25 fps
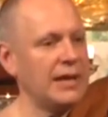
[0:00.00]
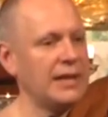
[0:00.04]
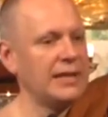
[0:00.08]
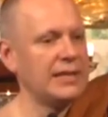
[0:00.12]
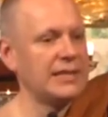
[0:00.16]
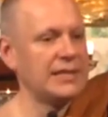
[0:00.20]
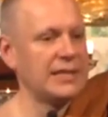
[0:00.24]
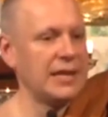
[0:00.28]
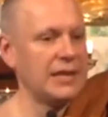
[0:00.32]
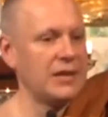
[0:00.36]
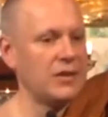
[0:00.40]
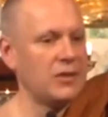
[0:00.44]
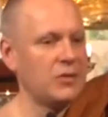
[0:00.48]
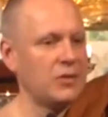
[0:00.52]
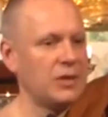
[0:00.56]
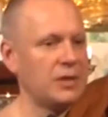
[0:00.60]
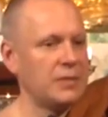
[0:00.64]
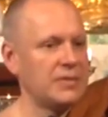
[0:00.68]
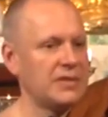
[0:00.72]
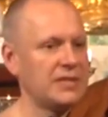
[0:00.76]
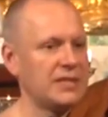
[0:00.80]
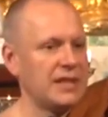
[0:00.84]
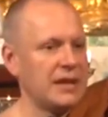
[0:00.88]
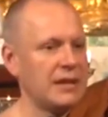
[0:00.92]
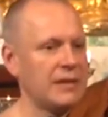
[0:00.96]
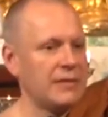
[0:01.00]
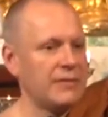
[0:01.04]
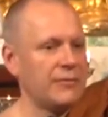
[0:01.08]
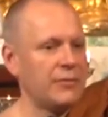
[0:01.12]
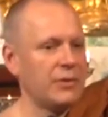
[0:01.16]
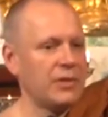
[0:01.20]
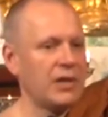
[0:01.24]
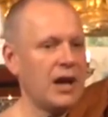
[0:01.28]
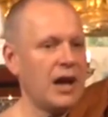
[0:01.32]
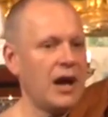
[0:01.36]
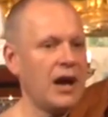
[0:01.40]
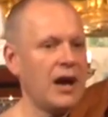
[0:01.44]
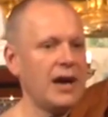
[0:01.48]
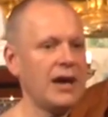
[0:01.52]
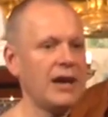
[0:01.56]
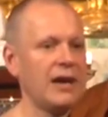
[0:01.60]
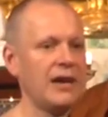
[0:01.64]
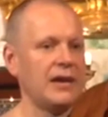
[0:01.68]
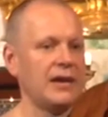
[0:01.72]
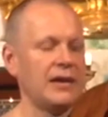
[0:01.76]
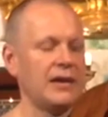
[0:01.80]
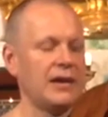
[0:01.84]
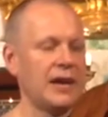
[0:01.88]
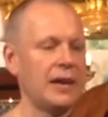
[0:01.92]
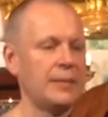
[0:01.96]
he said to himself, well,
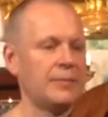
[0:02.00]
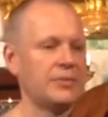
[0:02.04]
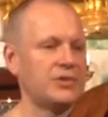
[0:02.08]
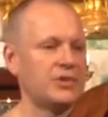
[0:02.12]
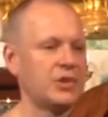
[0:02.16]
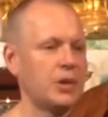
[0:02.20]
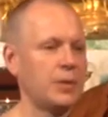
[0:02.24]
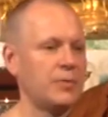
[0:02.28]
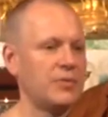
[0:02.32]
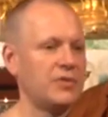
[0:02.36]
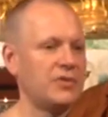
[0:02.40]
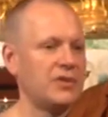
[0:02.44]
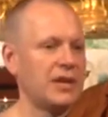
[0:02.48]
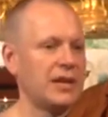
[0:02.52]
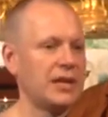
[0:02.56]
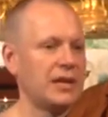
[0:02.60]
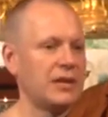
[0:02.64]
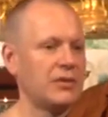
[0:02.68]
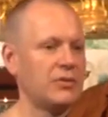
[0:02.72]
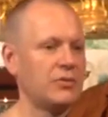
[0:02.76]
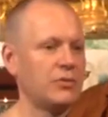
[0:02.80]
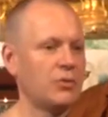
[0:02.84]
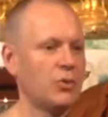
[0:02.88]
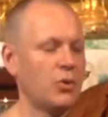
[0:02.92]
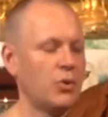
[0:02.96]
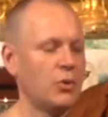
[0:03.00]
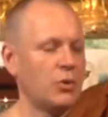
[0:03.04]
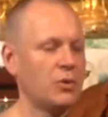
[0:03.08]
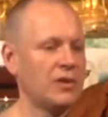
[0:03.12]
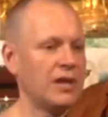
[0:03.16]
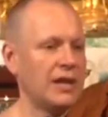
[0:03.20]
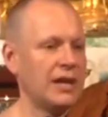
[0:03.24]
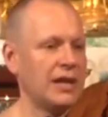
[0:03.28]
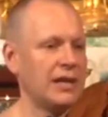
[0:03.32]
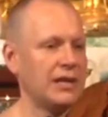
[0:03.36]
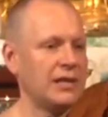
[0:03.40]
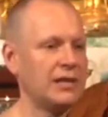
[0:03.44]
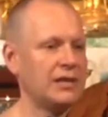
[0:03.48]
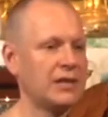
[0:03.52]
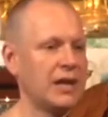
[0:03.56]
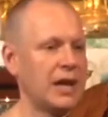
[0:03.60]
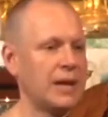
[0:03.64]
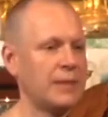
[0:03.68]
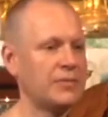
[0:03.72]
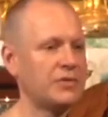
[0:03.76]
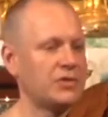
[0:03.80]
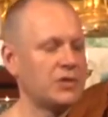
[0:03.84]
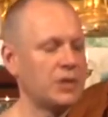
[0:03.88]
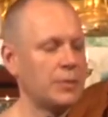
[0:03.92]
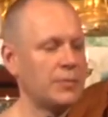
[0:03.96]
I am subject to old age, I
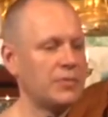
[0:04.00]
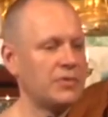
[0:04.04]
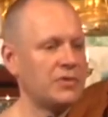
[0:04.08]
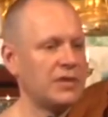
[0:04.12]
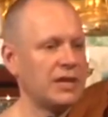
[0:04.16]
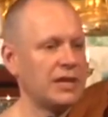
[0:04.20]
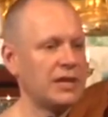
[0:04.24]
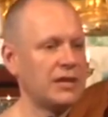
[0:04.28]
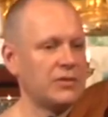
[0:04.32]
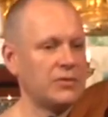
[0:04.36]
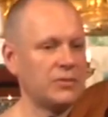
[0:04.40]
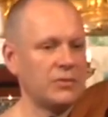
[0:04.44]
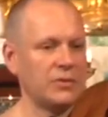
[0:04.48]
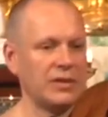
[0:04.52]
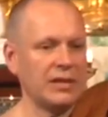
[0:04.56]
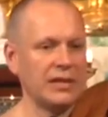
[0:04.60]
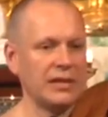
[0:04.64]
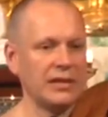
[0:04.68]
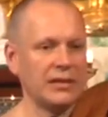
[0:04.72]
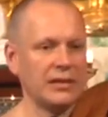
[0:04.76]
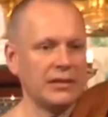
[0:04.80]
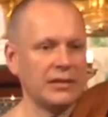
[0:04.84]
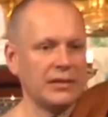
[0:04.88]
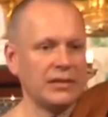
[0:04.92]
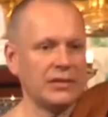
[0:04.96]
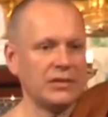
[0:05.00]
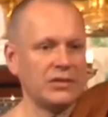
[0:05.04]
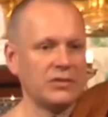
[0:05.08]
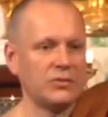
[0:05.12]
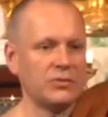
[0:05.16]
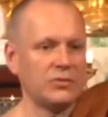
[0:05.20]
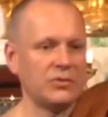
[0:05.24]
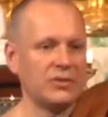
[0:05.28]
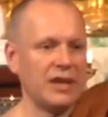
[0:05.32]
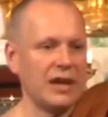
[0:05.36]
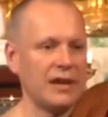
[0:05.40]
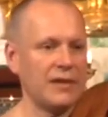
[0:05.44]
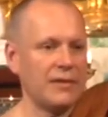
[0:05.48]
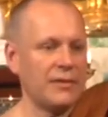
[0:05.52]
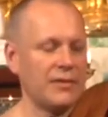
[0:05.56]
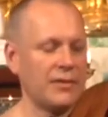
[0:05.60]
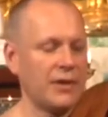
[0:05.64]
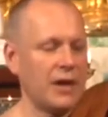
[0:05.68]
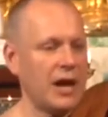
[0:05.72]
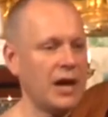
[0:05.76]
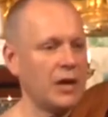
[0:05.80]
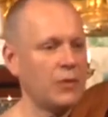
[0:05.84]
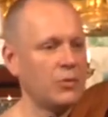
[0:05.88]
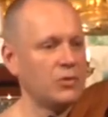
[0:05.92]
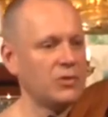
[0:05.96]
am subject to illness, to death,
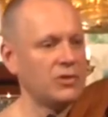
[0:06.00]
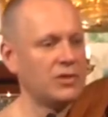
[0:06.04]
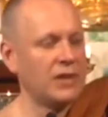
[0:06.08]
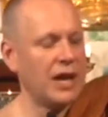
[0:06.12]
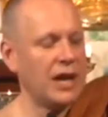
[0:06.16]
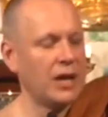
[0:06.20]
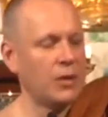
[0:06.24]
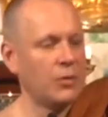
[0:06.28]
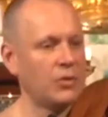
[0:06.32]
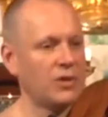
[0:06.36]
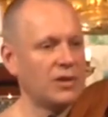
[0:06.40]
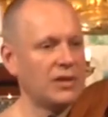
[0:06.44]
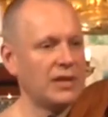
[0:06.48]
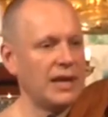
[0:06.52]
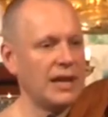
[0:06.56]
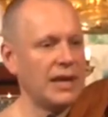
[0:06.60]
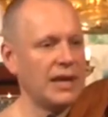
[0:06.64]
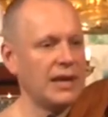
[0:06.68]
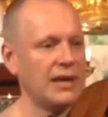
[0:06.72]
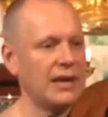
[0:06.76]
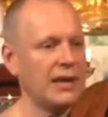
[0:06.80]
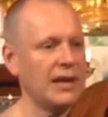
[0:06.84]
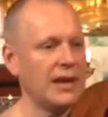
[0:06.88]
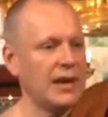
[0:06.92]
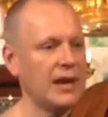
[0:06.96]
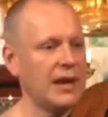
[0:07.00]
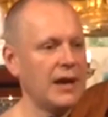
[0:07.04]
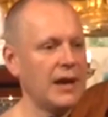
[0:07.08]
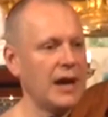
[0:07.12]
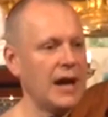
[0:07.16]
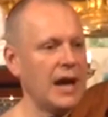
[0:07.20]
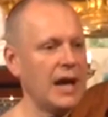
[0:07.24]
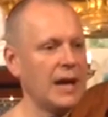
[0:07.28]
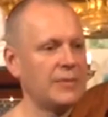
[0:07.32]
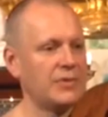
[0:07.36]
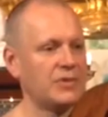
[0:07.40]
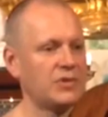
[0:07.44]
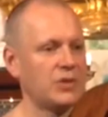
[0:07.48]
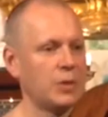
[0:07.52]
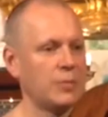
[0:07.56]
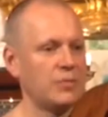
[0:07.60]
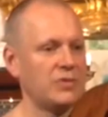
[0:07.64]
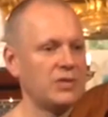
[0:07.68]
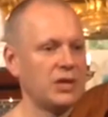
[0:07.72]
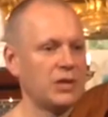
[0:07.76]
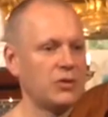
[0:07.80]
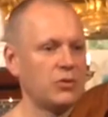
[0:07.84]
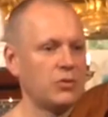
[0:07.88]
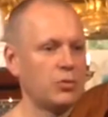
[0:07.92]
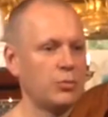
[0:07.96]
I will die one day, I am
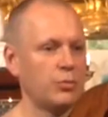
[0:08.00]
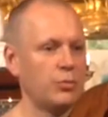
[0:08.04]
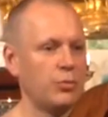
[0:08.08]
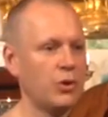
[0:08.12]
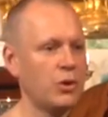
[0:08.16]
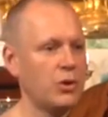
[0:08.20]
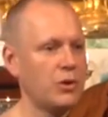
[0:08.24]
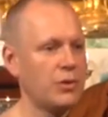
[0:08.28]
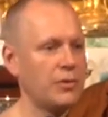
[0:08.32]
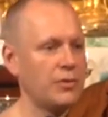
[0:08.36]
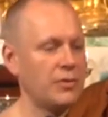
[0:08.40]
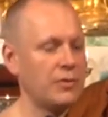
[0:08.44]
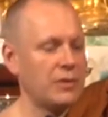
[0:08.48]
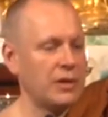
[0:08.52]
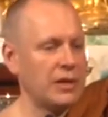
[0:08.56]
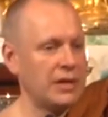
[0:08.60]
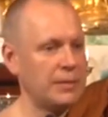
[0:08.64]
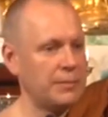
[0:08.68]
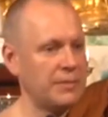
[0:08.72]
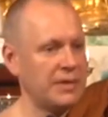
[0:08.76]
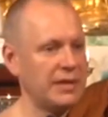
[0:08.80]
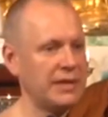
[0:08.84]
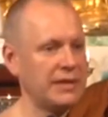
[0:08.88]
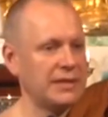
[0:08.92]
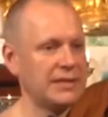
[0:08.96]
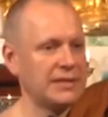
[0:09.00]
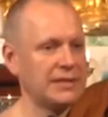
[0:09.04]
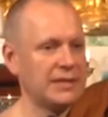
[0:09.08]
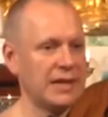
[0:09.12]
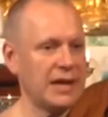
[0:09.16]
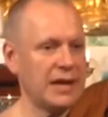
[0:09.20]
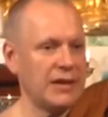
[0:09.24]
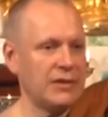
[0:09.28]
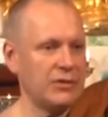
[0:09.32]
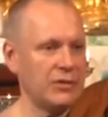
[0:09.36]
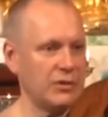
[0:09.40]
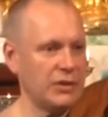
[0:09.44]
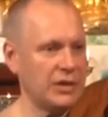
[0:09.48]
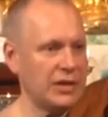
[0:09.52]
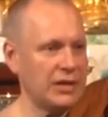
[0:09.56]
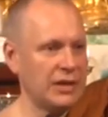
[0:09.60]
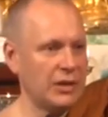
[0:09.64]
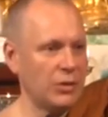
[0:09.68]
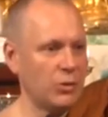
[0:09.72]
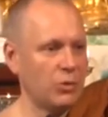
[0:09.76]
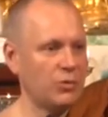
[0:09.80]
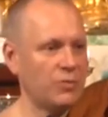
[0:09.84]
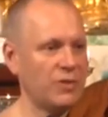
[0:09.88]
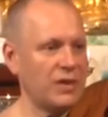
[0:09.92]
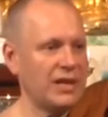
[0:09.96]
subject to birth. It means he
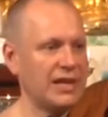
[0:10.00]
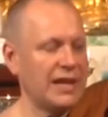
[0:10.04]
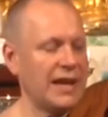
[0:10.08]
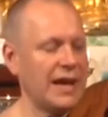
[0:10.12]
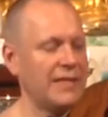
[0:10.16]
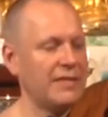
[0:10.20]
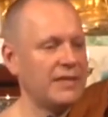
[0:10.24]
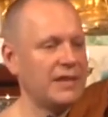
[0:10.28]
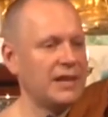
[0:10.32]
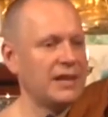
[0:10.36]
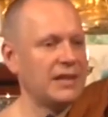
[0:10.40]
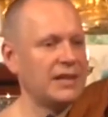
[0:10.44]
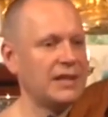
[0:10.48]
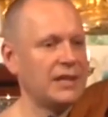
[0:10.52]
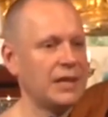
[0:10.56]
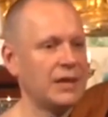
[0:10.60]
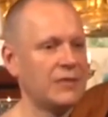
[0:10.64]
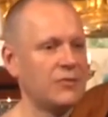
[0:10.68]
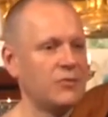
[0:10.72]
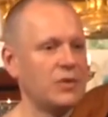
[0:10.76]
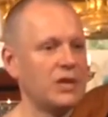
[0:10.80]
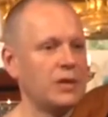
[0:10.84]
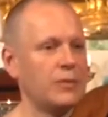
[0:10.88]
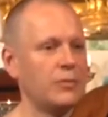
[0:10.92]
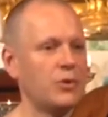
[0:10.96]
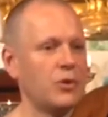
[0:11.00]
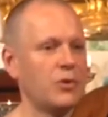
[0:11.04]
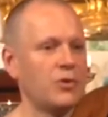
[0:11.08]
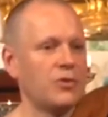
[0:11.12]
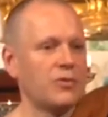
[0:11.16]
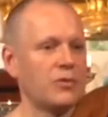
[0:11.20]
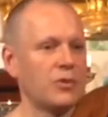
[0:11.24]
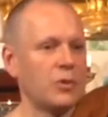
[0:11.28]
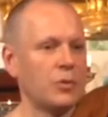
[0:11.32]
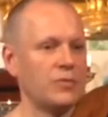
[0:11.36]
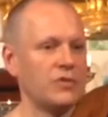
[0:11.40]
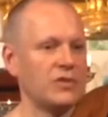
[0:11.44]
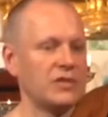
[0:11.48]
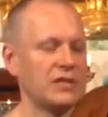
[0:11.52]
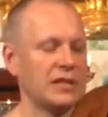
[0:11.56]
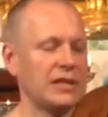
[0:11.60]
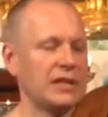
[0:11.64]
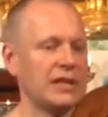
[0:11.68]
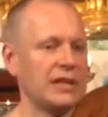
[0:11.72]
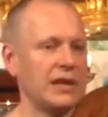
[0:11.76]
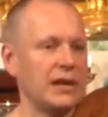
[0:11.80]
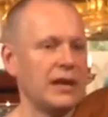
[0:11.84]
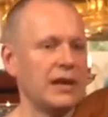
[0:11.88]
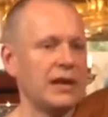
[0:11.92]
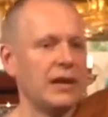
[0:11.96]
already had the idea of rebirth,
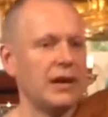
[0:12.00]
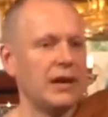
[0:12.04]
obviously.